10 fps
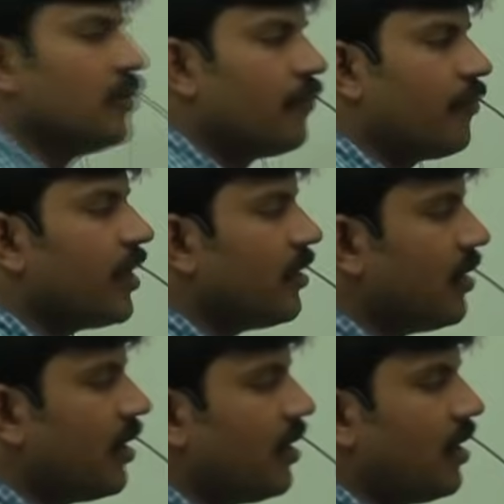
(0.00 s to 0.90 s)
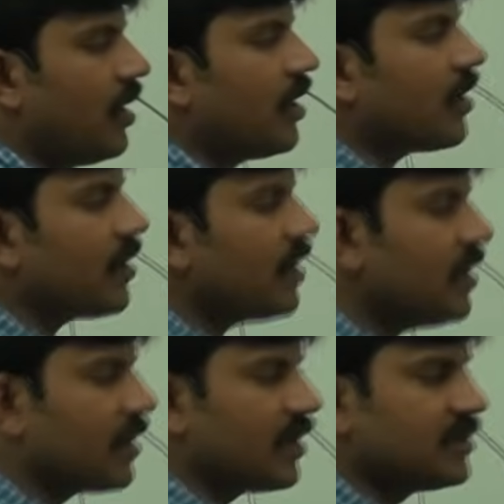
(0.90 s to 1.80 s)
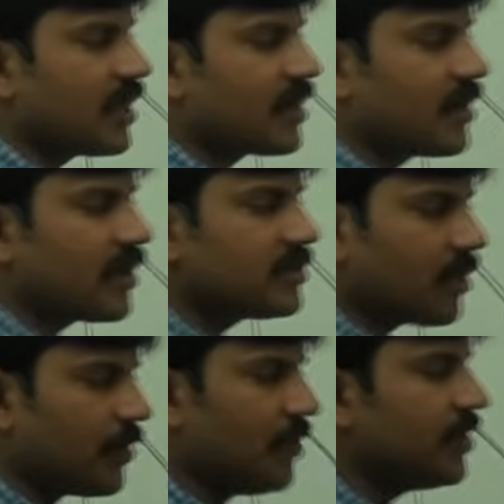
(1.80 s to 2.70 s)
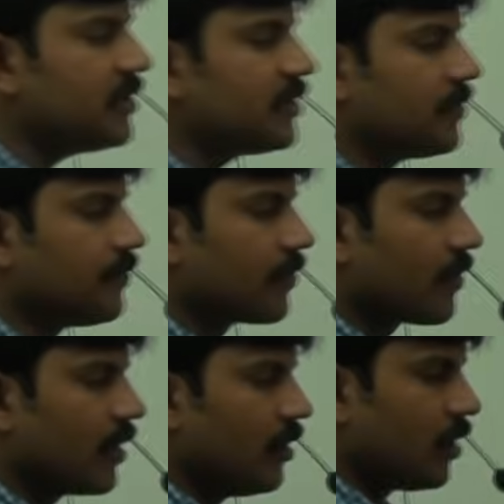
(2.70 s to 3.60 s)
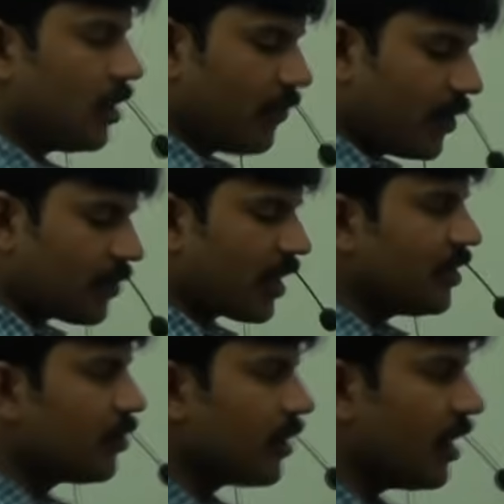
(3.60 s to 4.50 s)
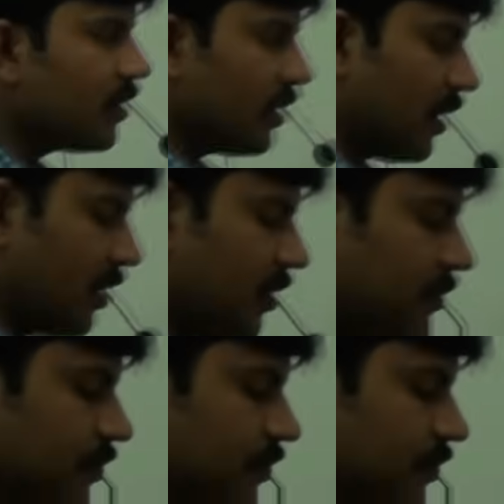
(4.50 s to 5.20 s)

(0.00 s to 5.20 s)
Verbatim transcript: For already tree set contains some elements. Now I am trying to add a null.